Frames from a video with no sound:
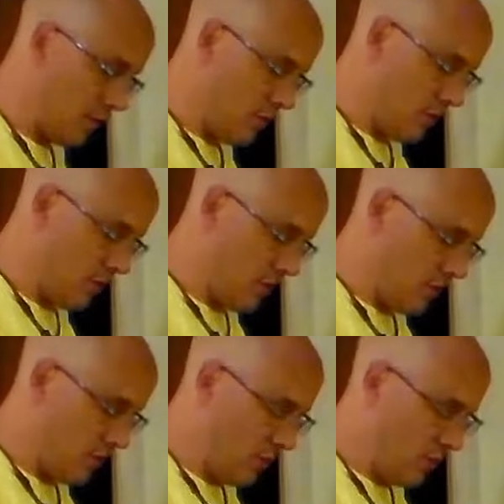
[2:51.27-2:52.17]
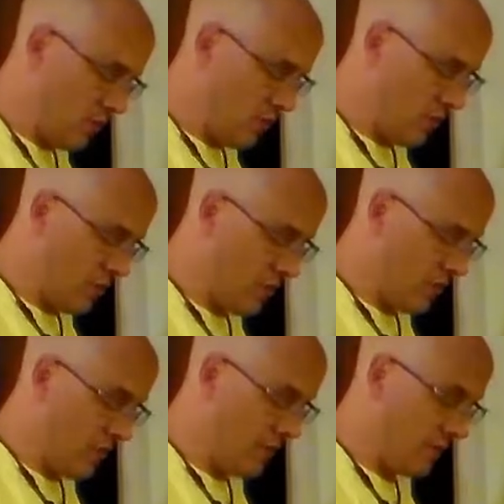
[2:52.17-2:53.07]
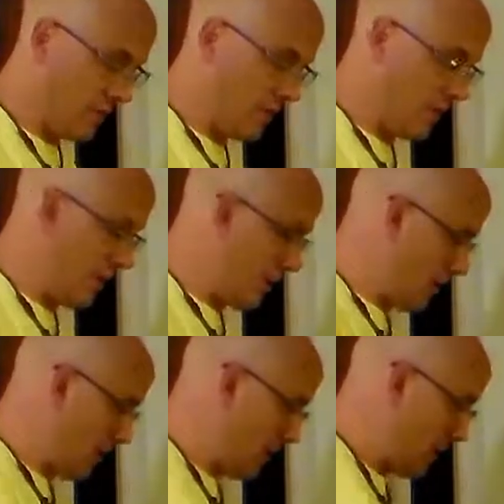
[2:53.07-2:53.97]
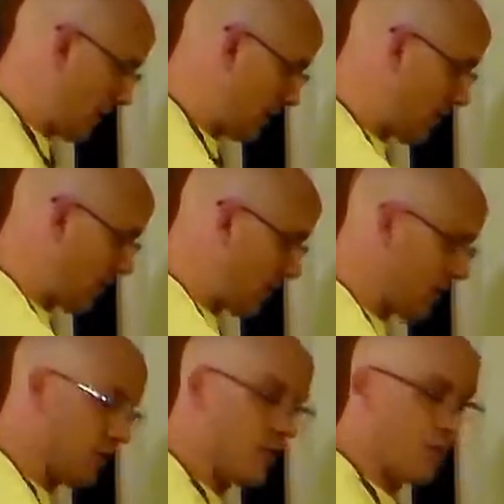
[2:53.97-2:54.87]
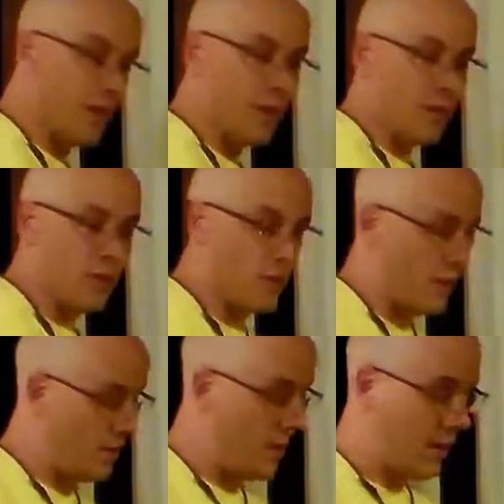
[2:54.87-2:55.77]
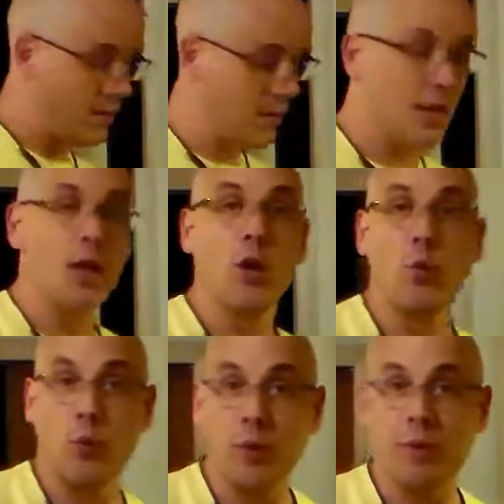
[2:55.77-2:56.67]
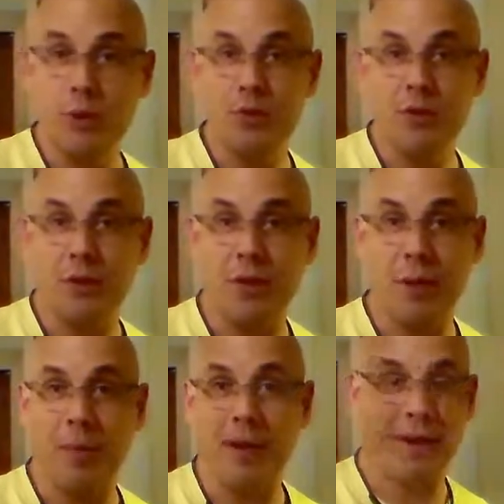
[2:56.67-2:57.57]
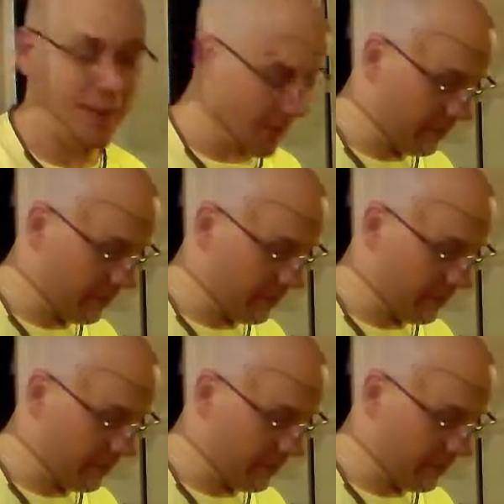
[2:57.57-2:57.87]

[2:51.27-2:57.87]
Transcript: going to scoop over, get one more scoop here. So I got some of it transferred right into the crock pot. We'll be using the crock pot